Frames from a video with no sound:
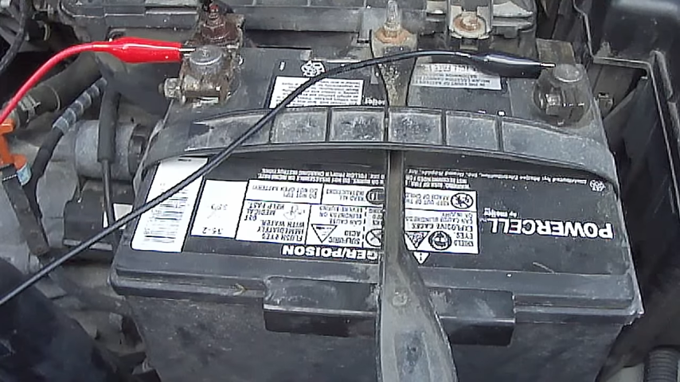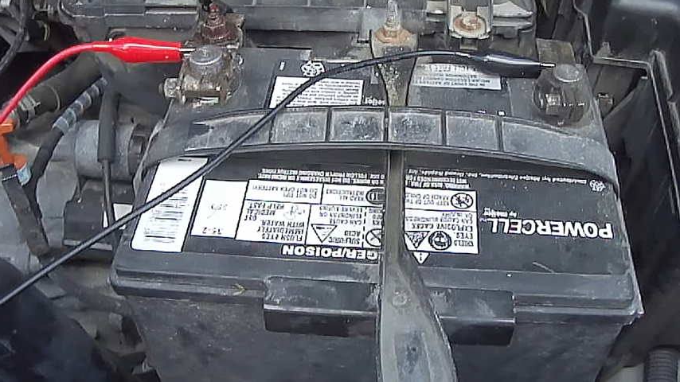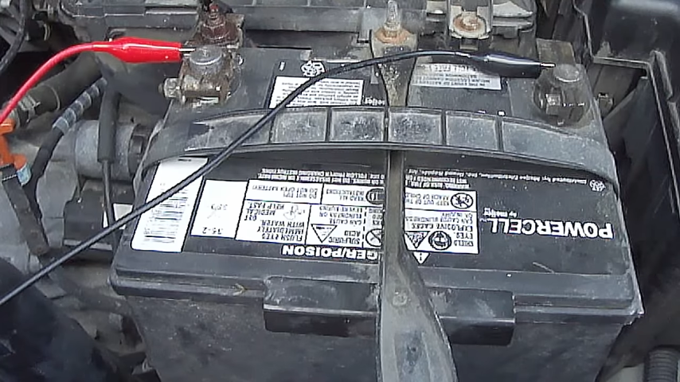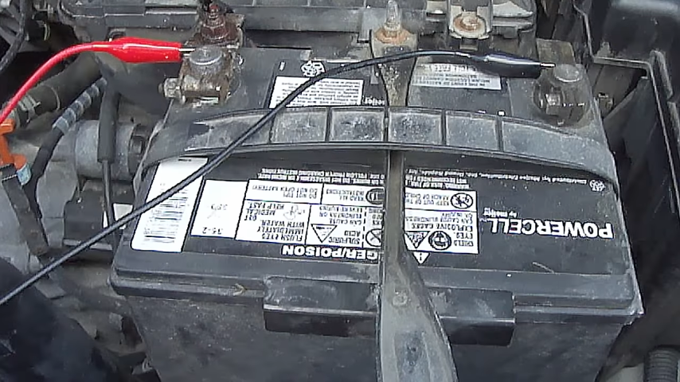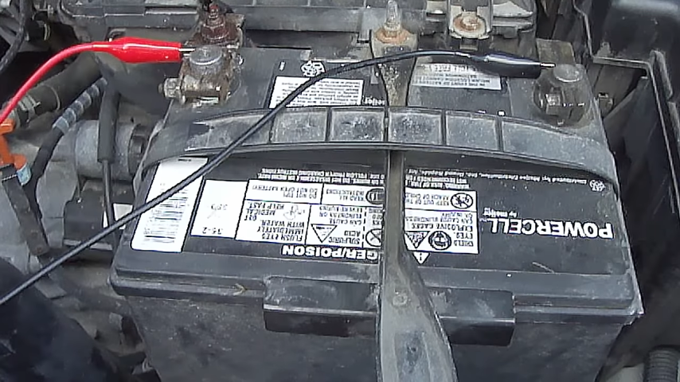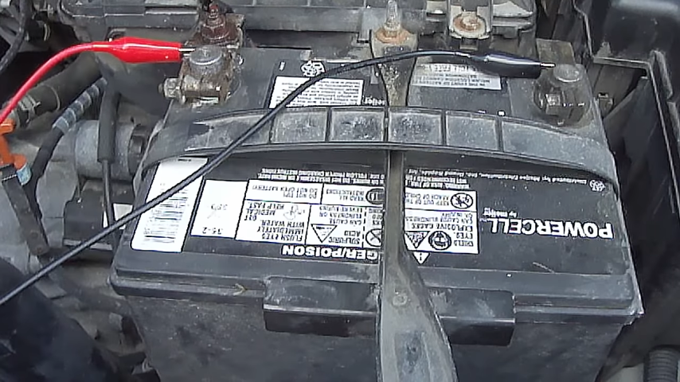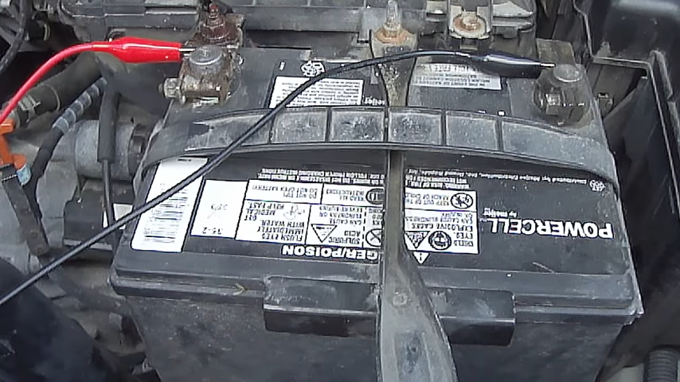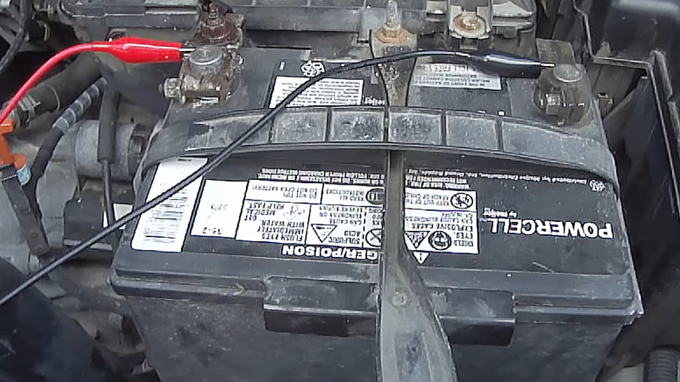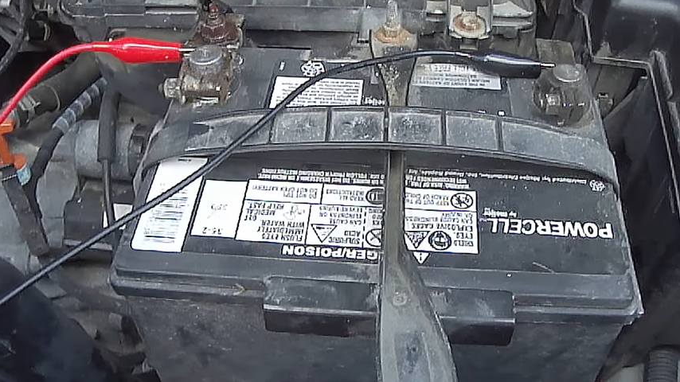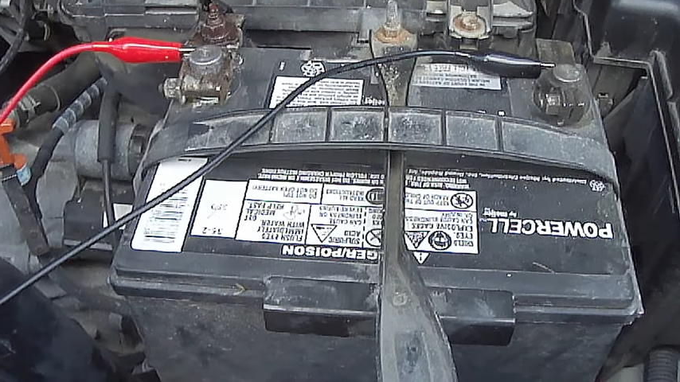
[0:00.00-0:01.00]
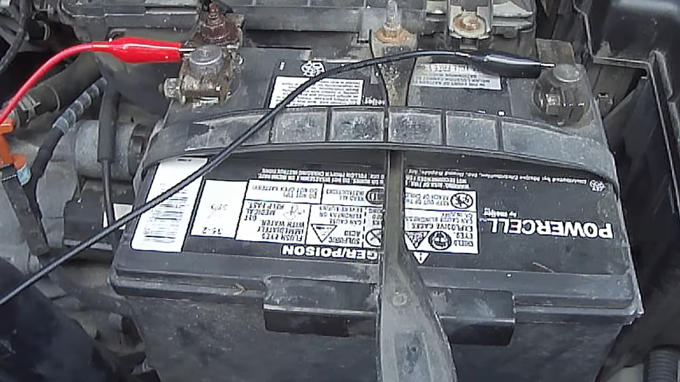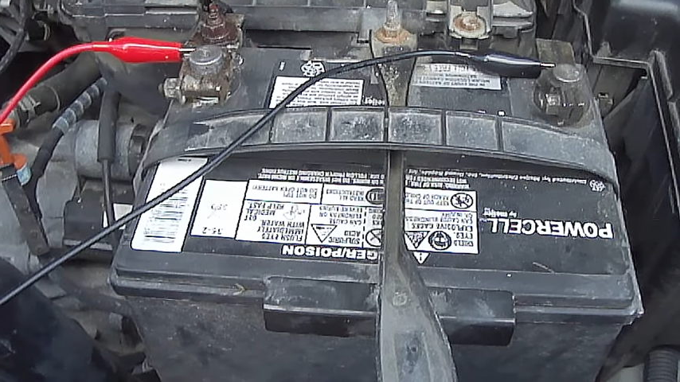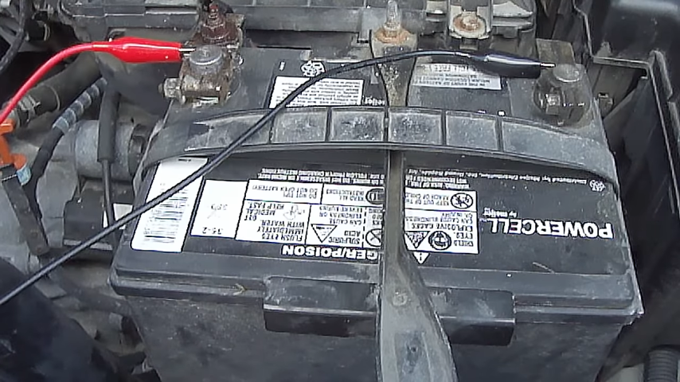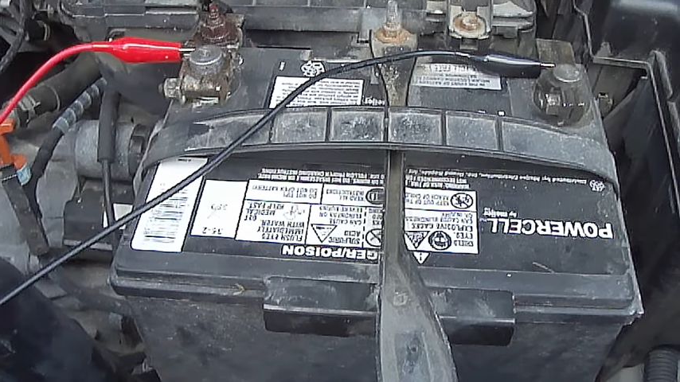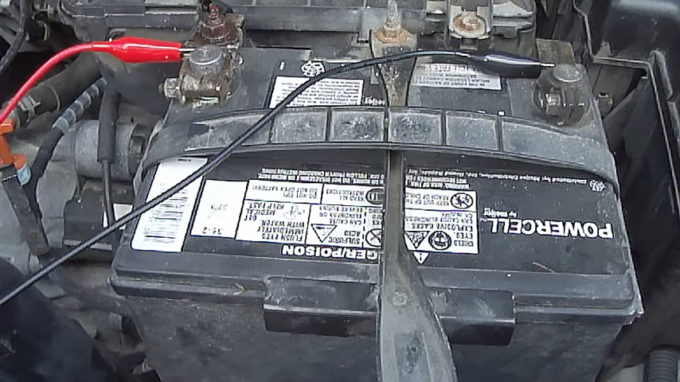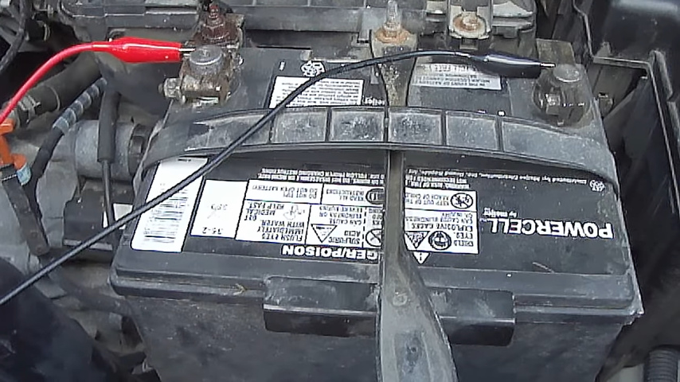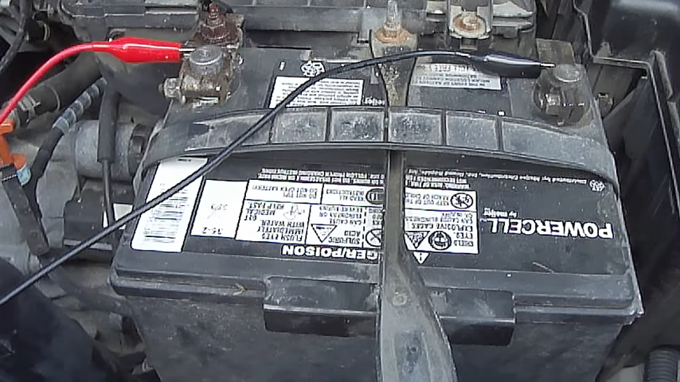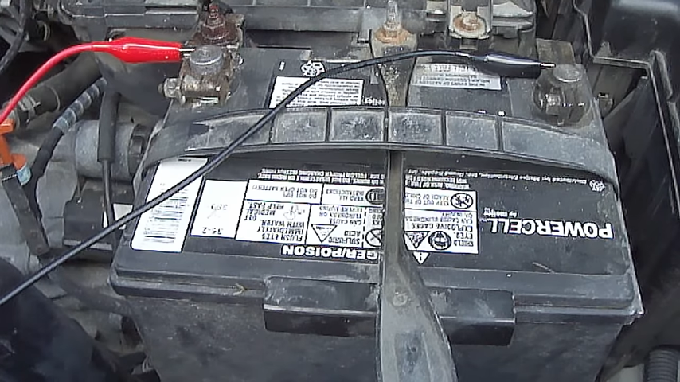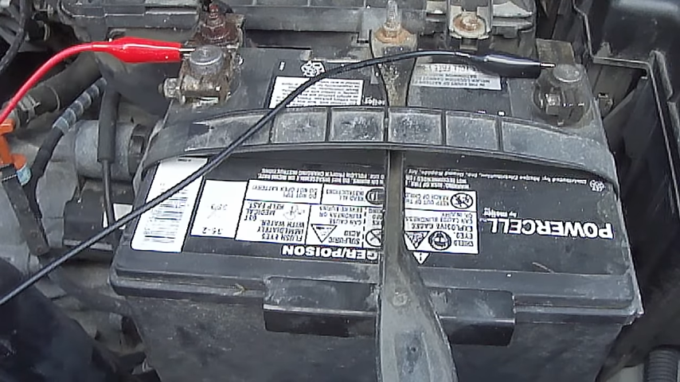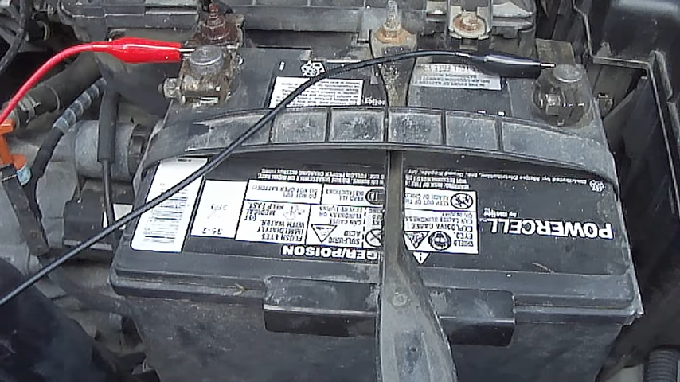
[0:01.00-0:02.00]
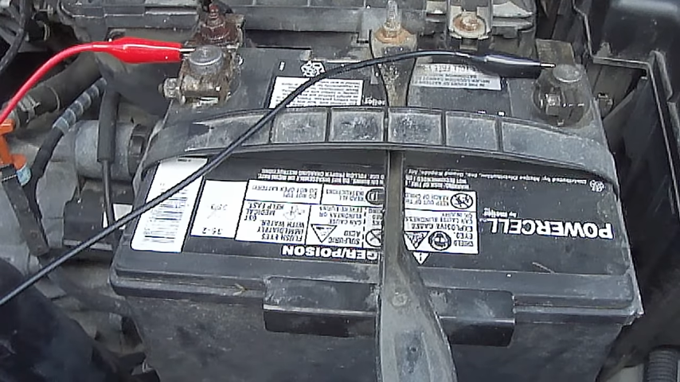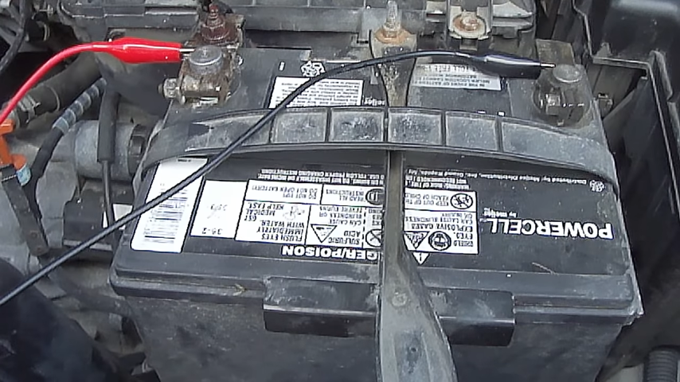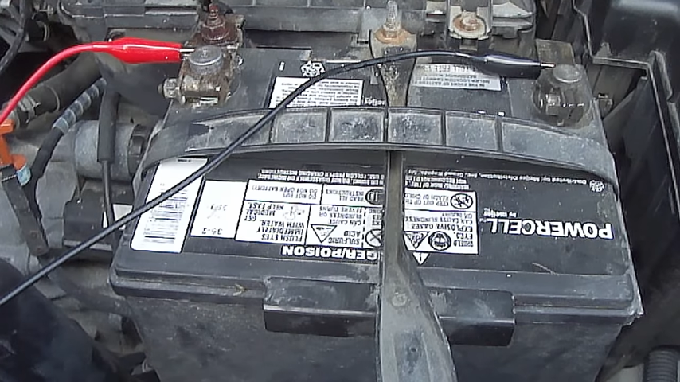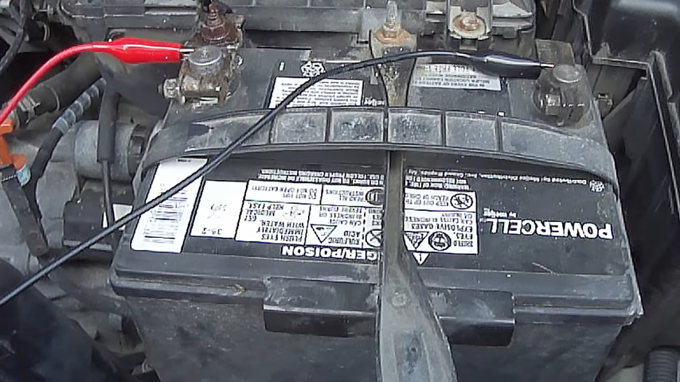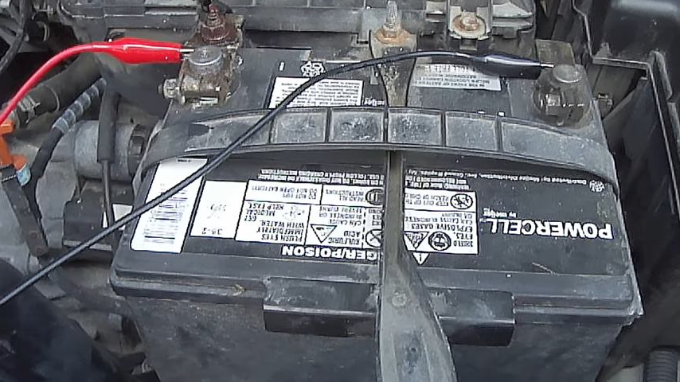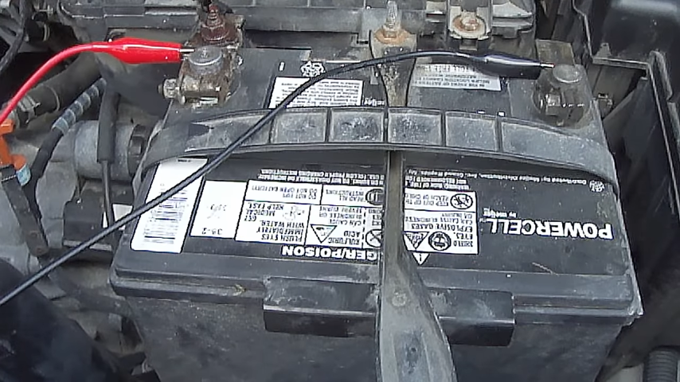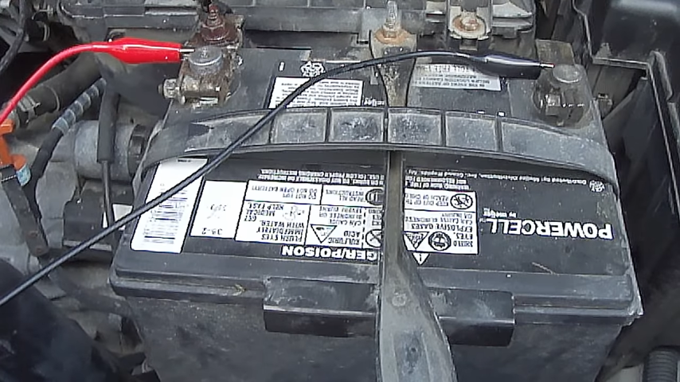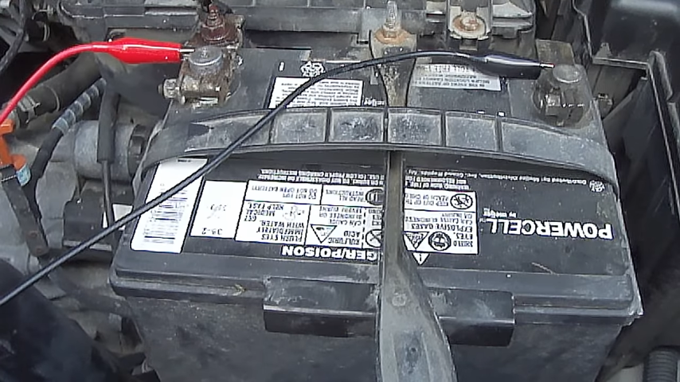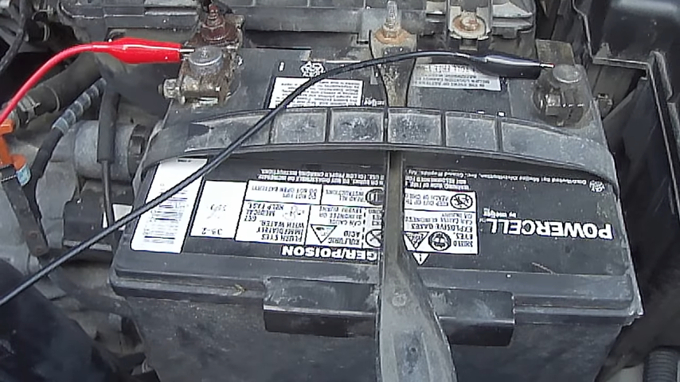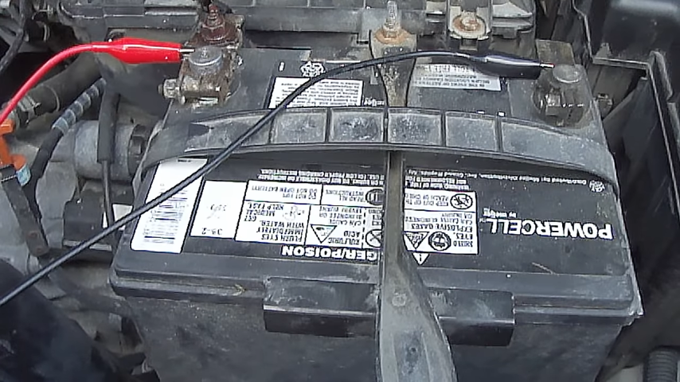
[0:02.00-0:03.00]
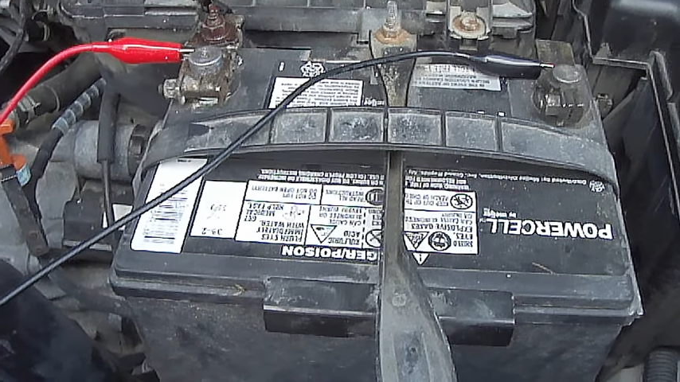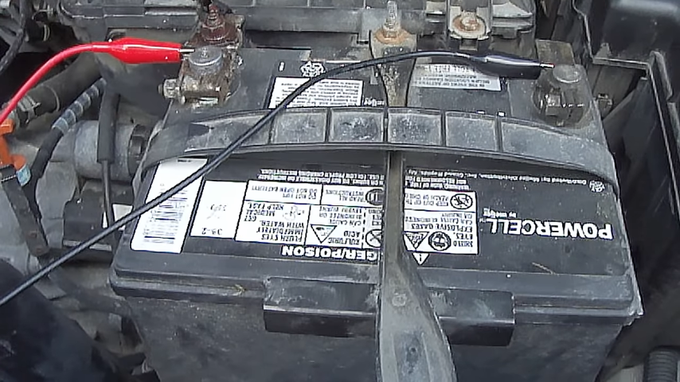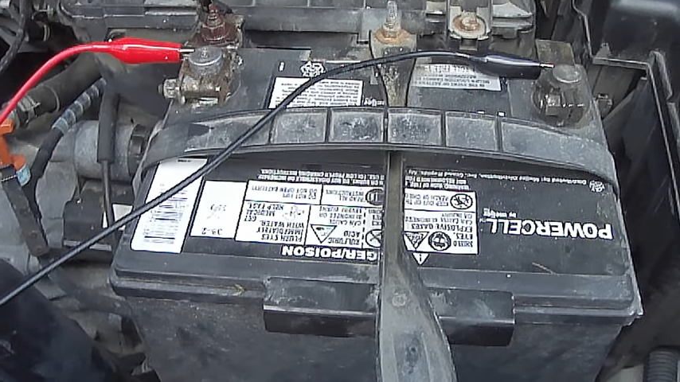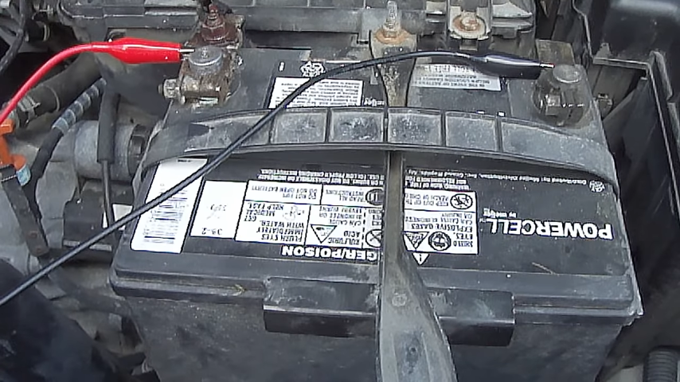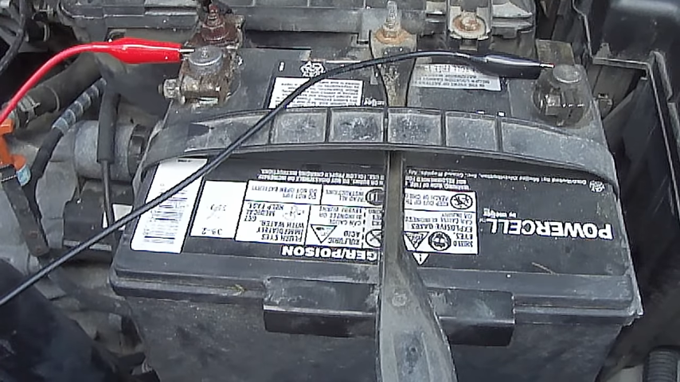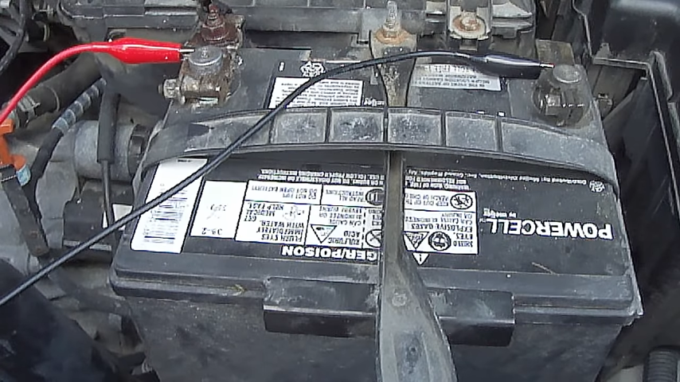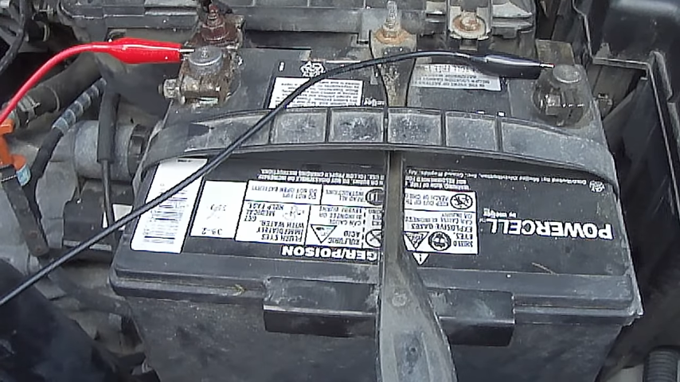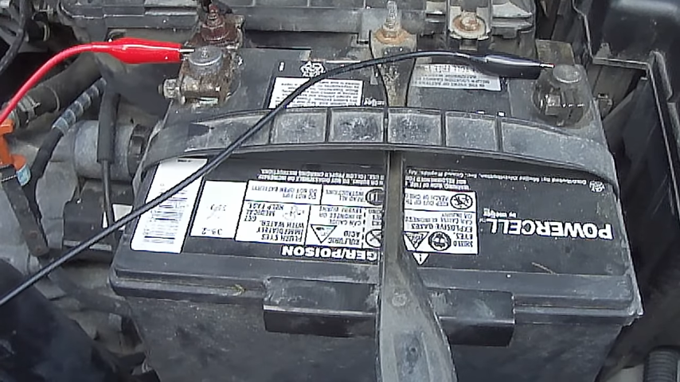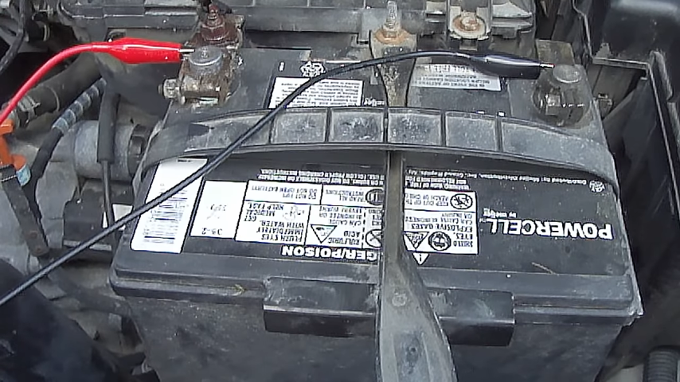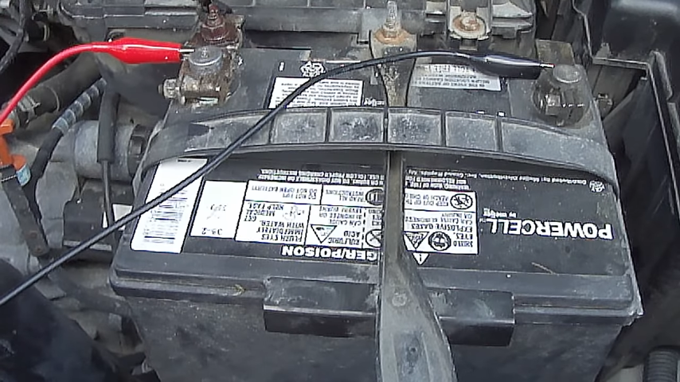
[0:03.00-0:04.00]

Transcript: No face is visible, so there are no lips to read.